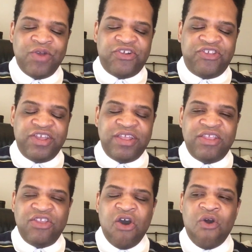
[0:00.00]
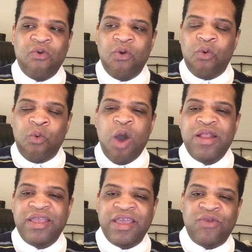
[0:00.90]
which didn't know
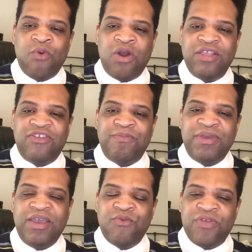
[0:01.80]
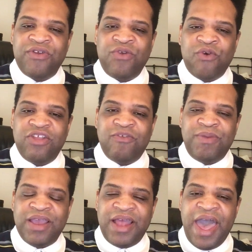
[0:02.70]
what it wanted to be, whether it wanted to
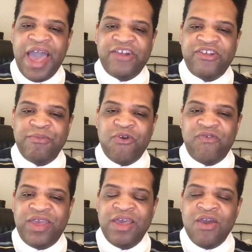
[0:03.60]
be an action movie